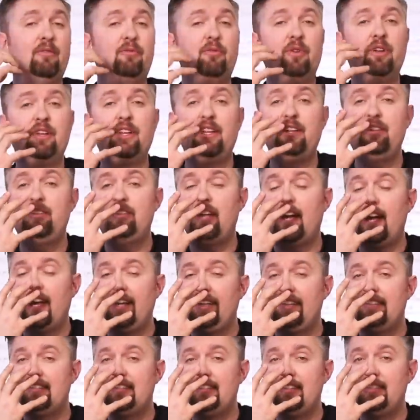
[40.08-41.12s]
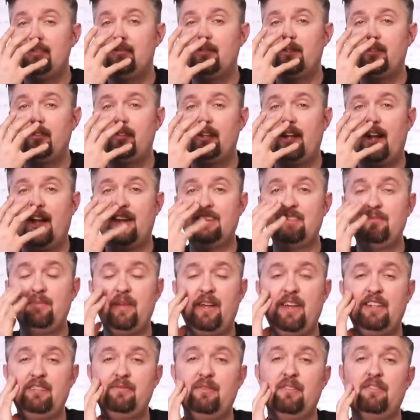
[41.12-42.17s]
a really tight seal with your gas
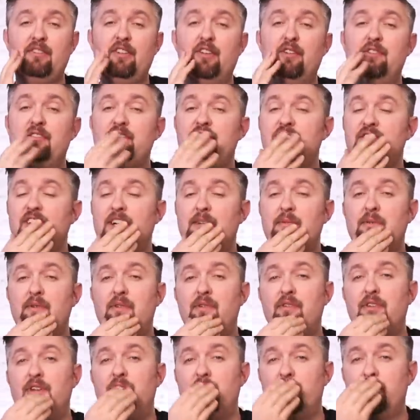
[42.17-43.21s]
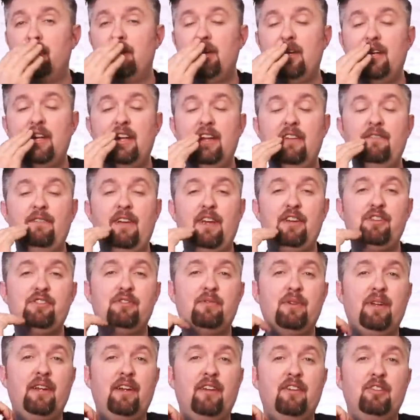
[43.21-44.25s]
mask with no stubble, no
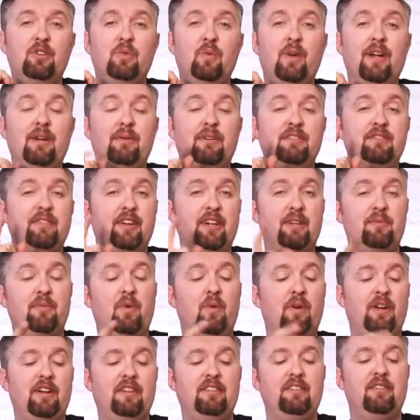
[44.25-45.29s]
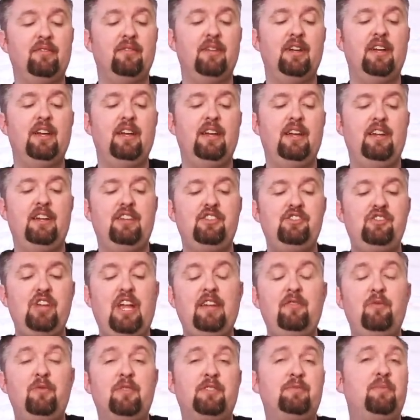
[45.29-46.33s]
facial hair in the way was very important. So
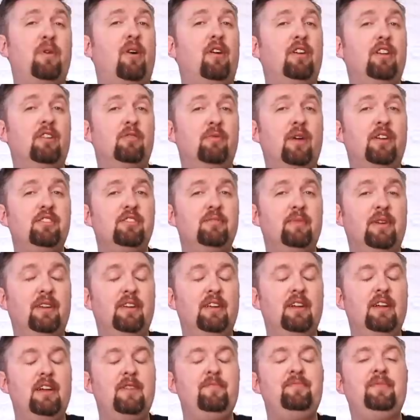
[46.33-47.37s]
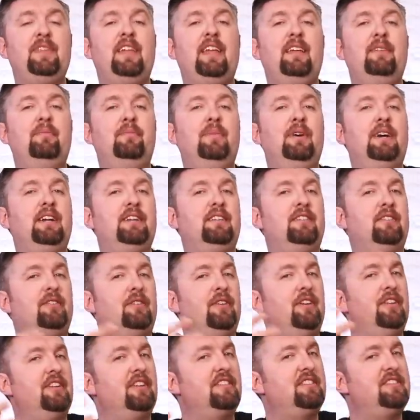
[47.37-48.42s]
shaving was part of the regimen. But
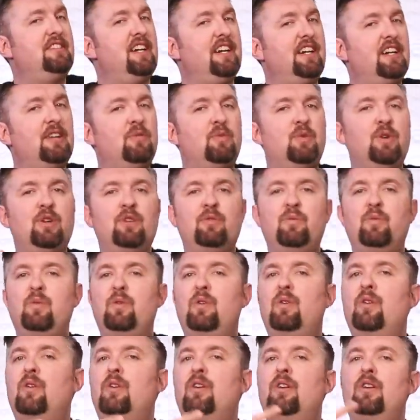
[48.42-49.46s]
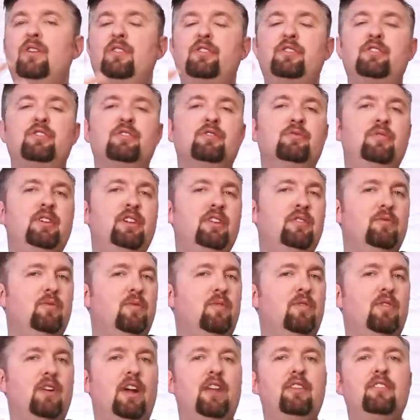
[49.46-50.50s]
during the Second World War, the Korean
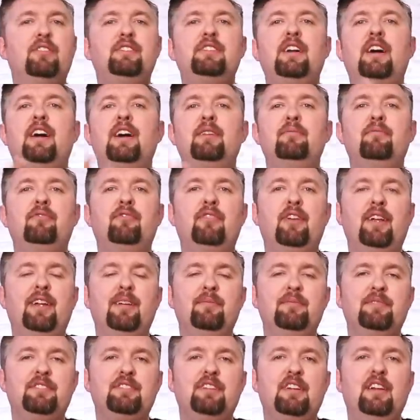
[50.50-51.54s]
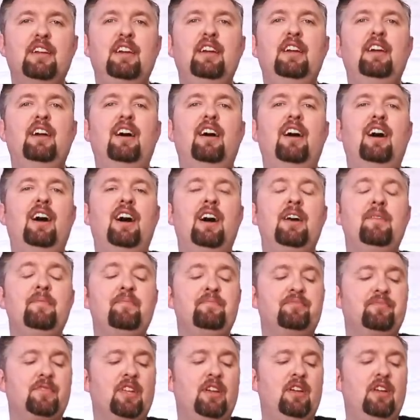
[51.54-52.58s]
War, other time frames,
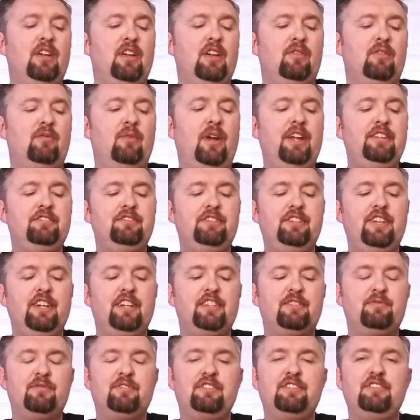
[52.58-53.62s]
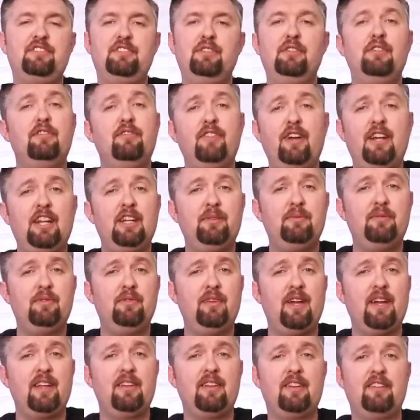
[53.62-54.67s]
um, razor kits were still
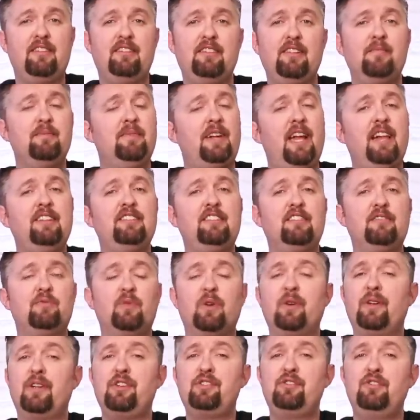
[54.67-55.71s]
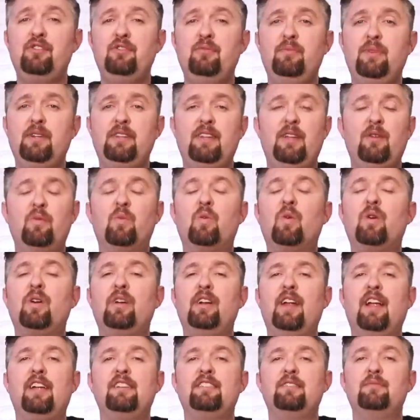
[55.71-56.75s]
available and in some cases were issued, but they
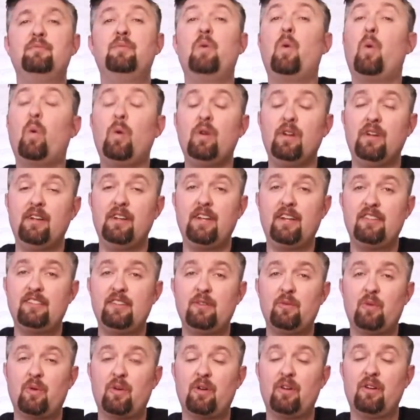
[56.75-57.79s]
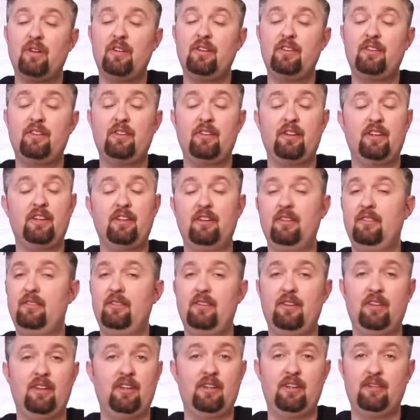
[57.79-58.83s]
weren't as important as they were during
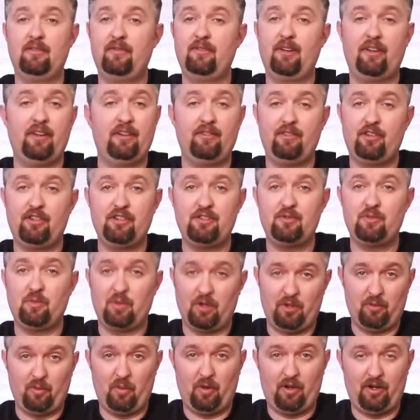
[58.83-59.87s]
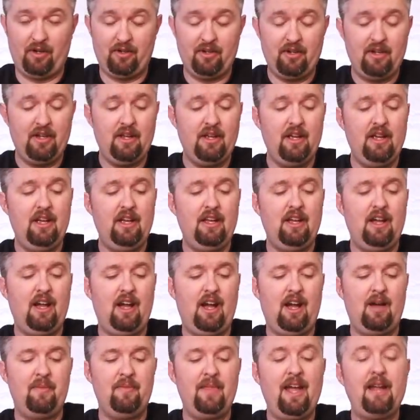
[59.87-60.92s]
the very First World War.
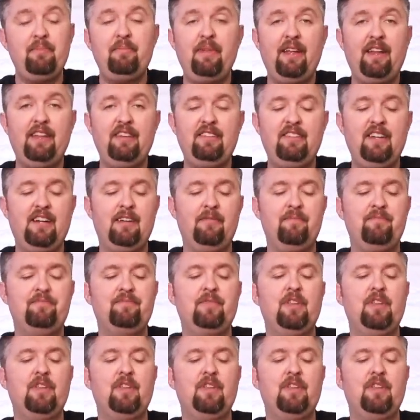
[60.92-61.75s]
Uh, that being said,